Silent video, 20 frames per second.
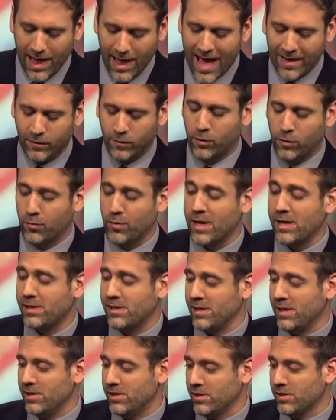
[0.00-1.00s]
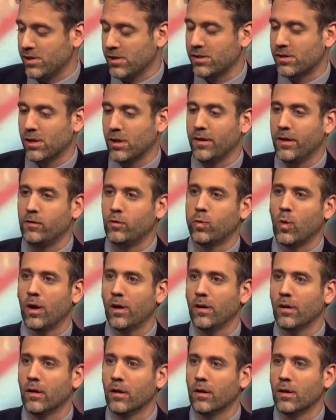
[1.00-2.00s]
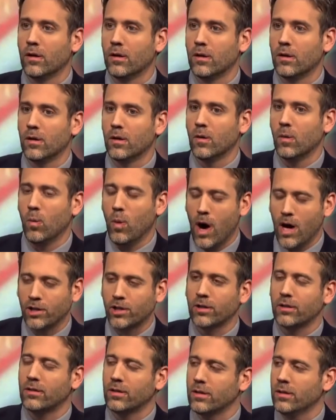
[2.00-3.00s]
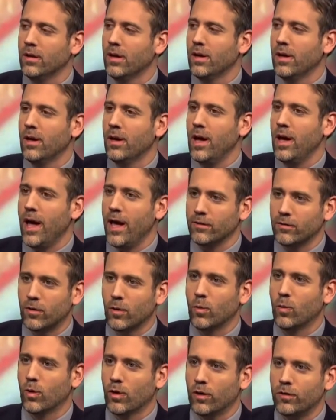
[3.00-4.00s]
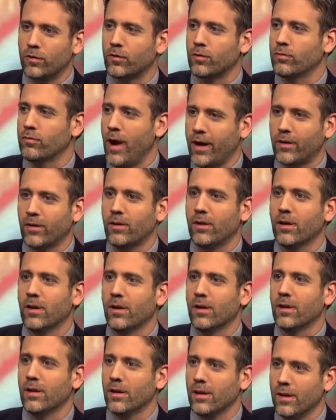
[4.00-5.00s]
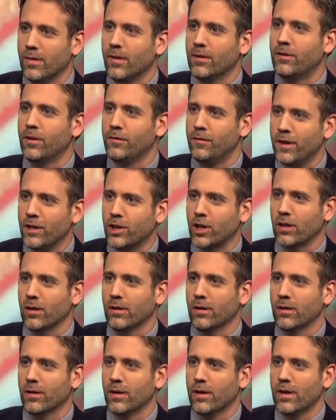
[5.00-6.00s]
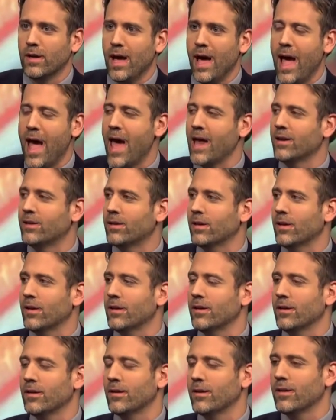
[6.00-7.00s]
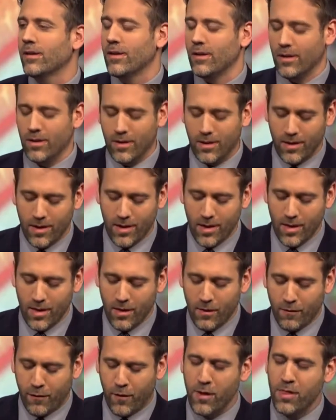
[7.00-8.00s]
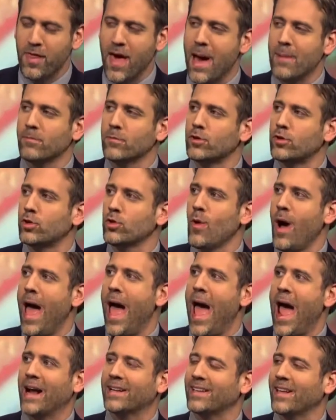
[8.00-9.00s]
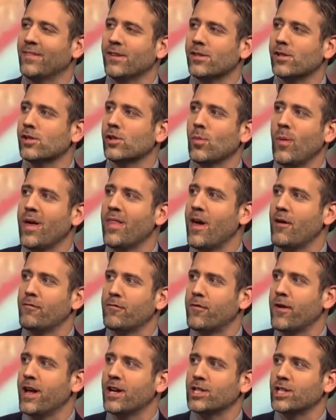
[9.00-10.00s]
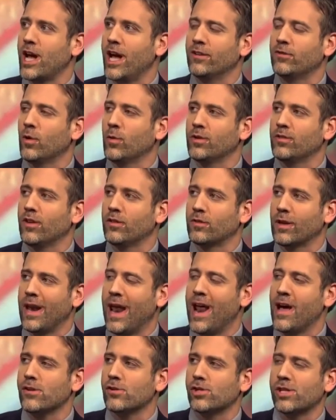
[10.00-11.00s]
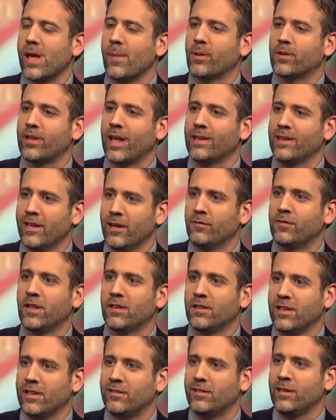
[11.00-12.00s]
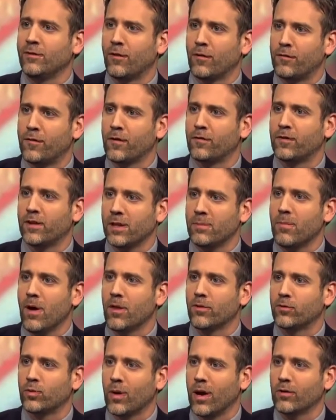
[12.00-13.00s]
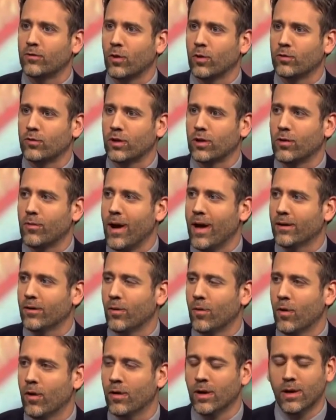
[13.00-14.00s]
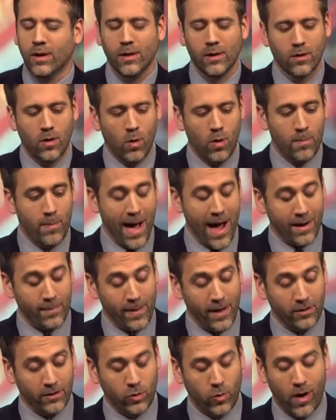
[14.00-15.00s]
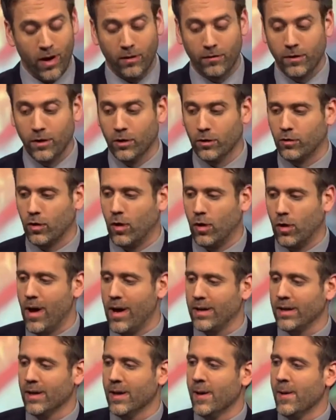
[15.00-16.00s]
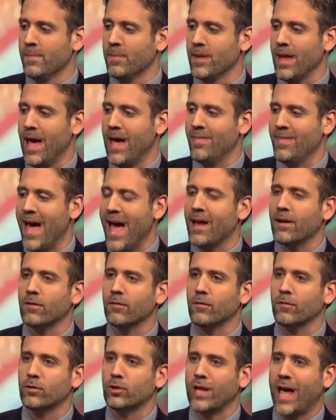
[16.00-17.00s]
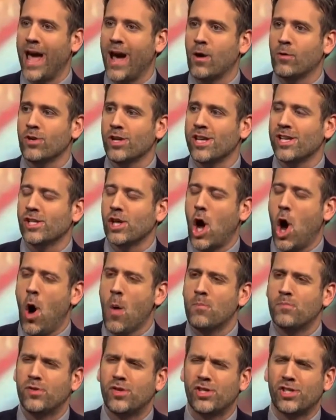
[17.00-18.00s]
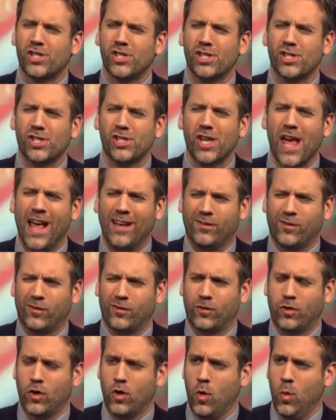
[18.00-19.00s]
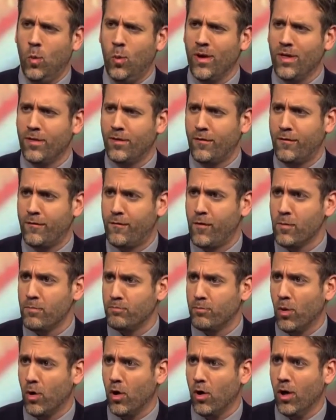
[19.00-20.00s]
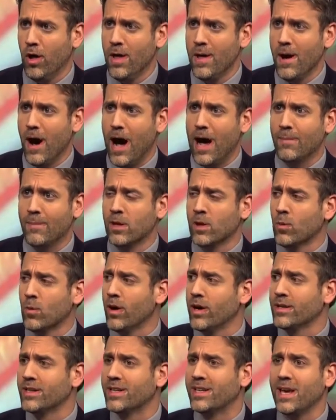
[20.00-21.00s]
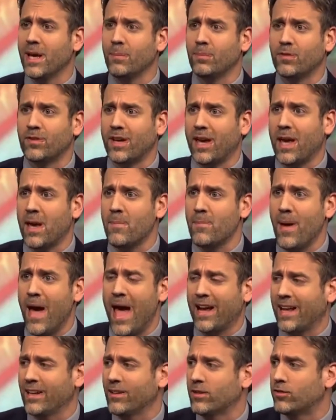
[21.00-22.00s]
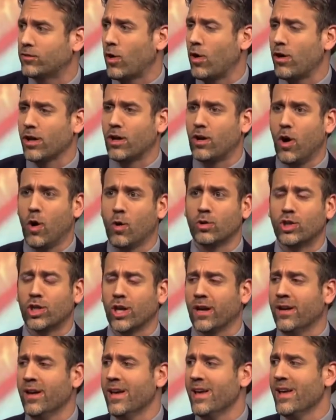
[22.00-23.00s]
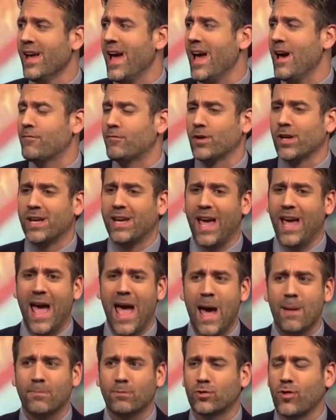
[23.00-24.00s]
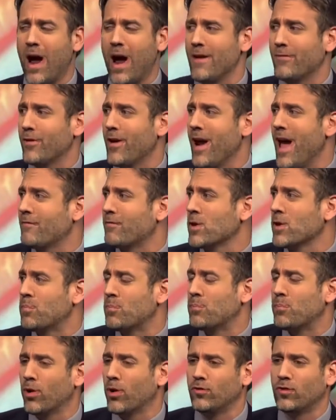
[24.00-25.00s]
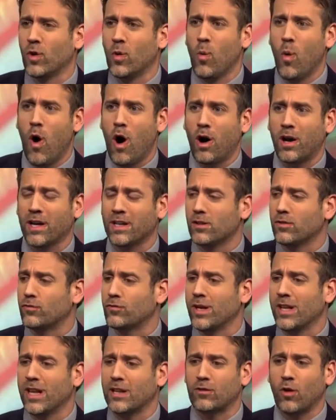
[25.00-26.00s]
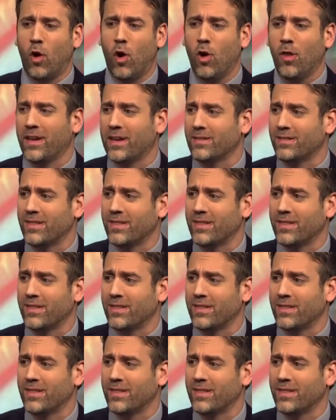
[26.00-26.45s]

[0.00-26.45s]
Last 3 seasons until this one, Washington has the worst record in the division. And for them to act, and this is the way that franchise always is, and I understand because I lived in D.C. for 15 months when I was hosting Around the Horn, going back about 12 years already, and that town is obsessed with football. I mean, when Gibbs came back and started coaching, every cab driver, every person walking in the street, that's all